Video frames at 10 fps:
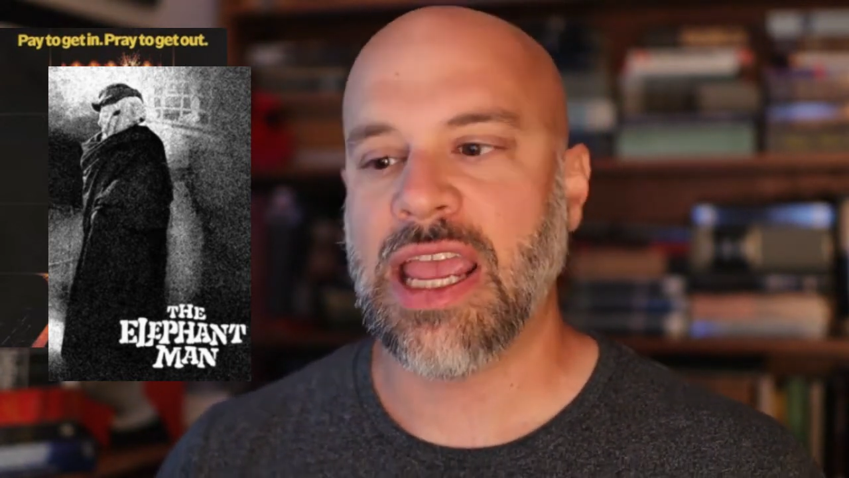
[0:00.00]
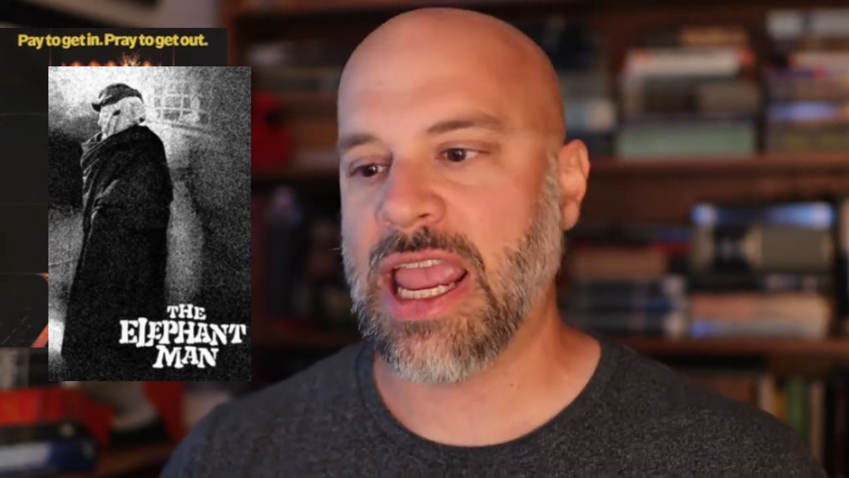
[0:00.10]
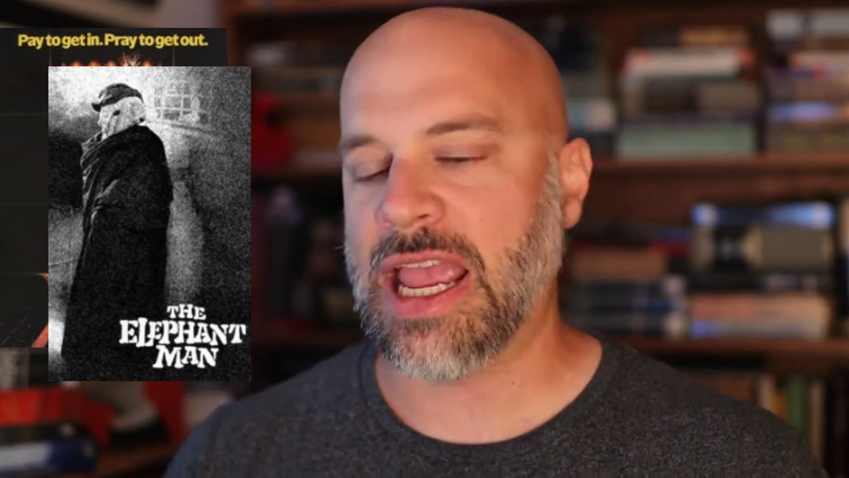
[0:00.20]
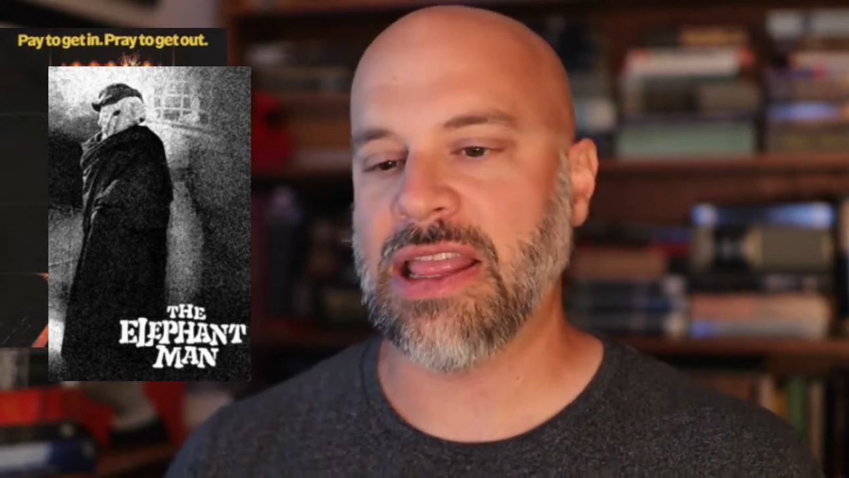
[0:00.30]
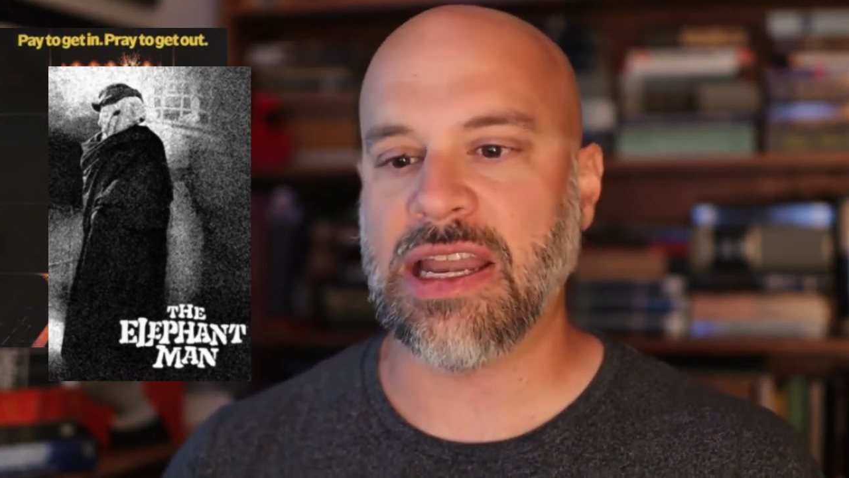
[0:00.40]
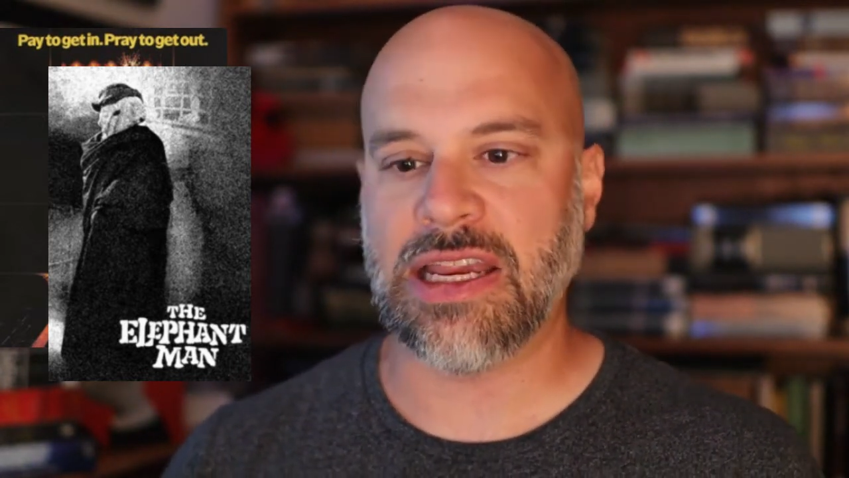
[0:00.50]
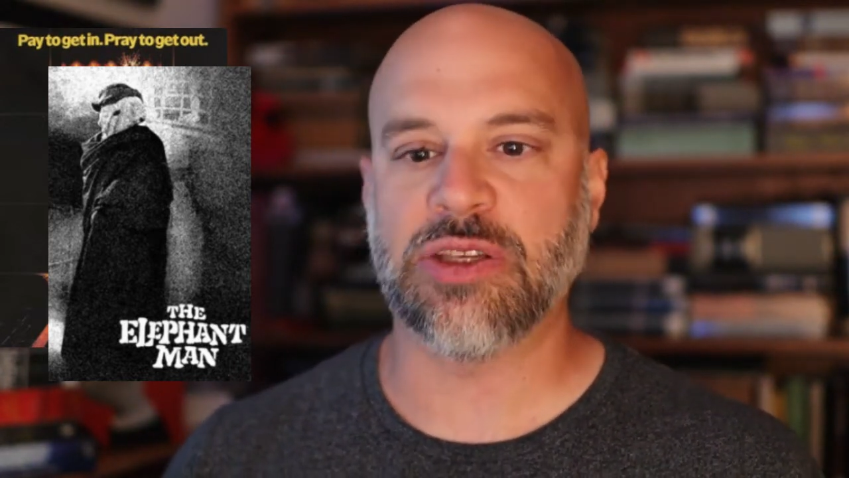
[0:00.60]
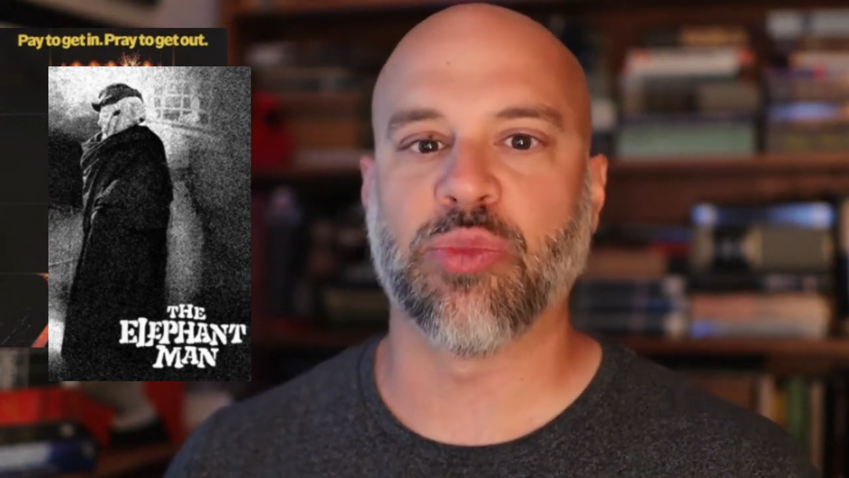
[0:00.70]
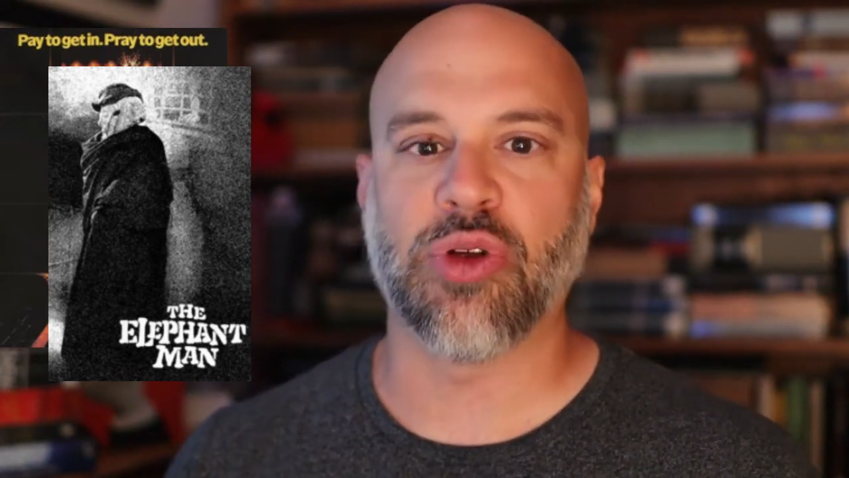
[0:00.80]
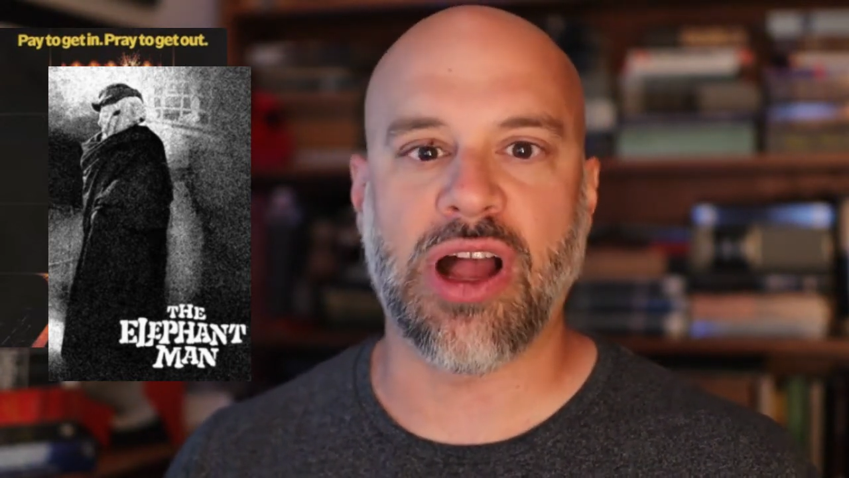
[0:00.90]
and then
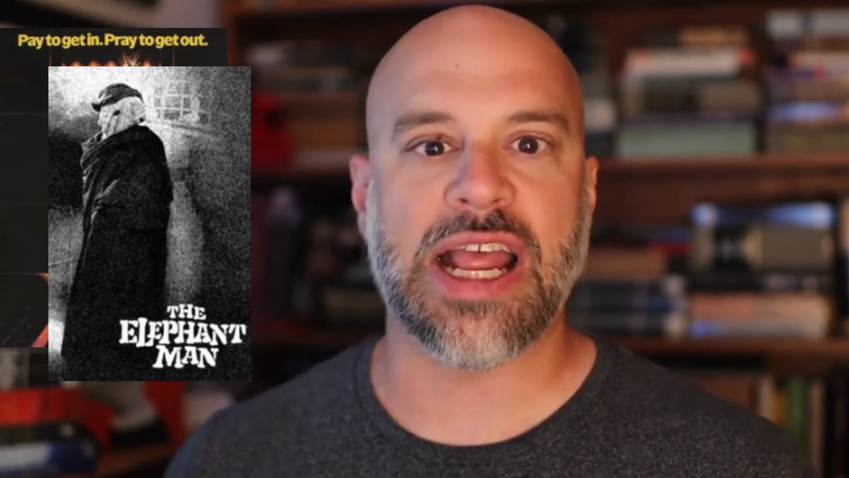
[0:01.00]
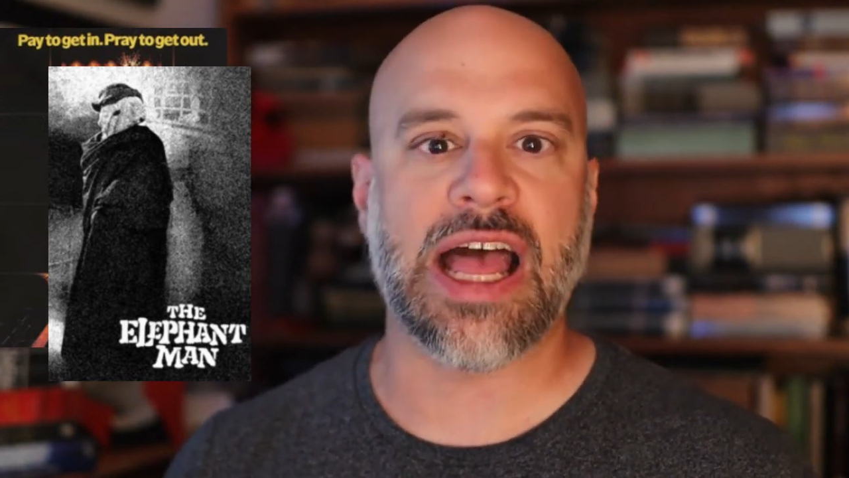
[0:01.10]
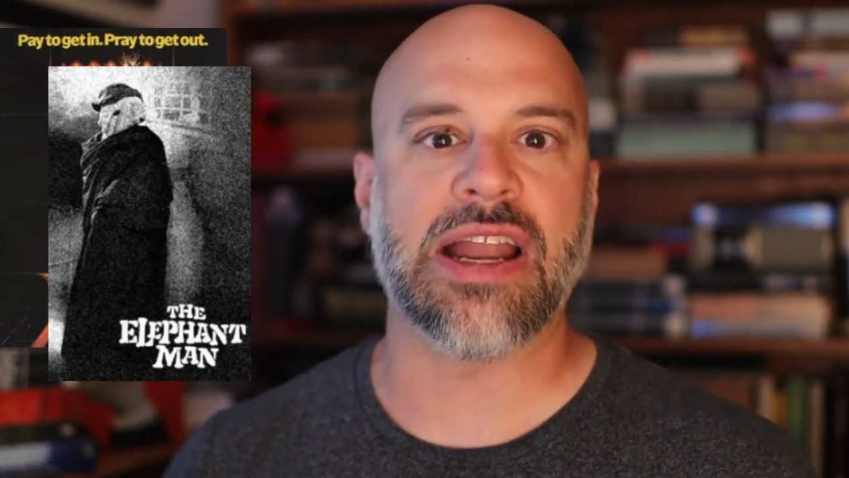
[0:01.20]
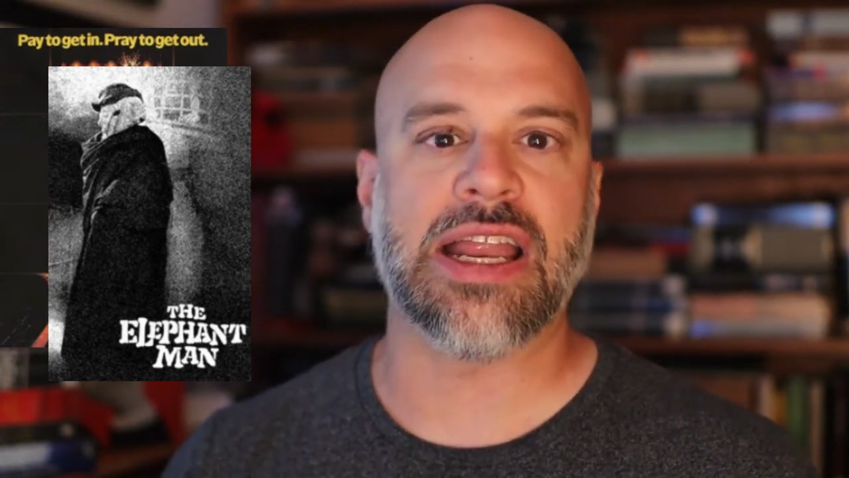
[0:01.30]
he's brought out,